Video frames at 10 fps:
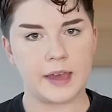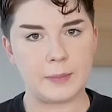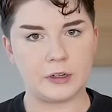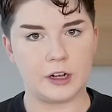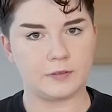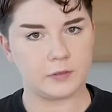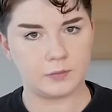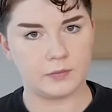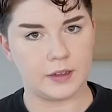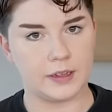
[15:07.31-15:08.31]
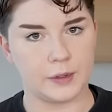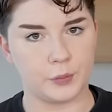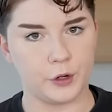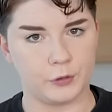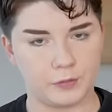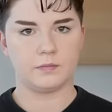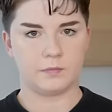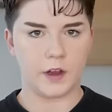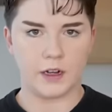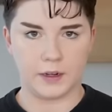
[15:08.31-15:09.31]
cap it off, and let it brew.
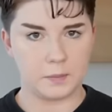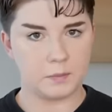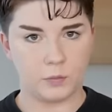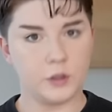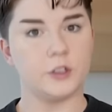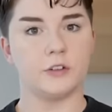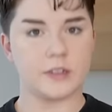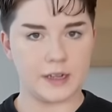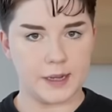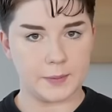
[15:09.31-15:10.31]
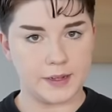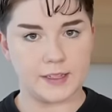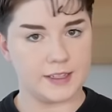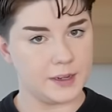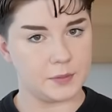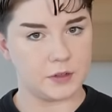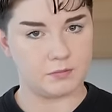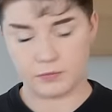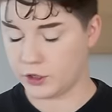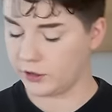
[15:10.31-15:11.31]
Finally, once your tea is steeped
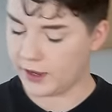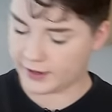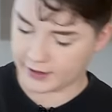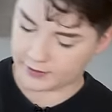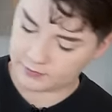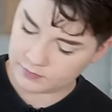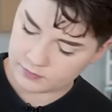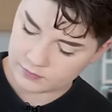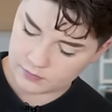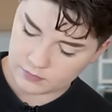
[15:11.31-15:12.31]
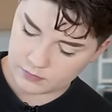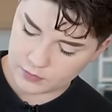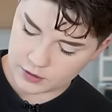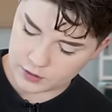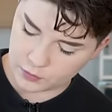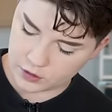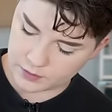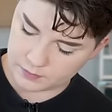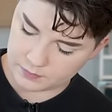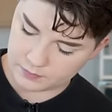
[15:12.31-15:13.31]
to your liking, once
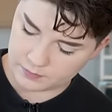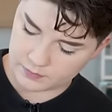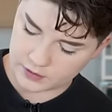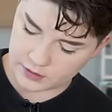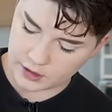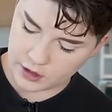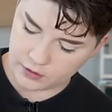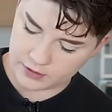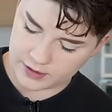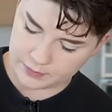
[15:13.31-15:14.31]
more, slowly